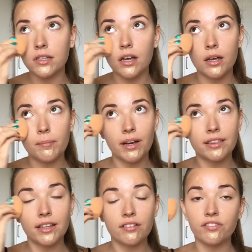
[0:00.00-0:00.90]
I
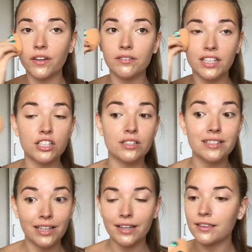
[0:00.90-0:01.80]
think foundations
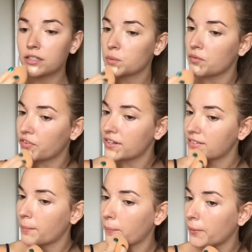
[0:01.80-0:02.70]
like this one, for
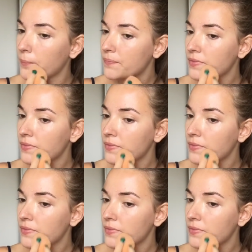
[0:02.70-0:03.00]
example,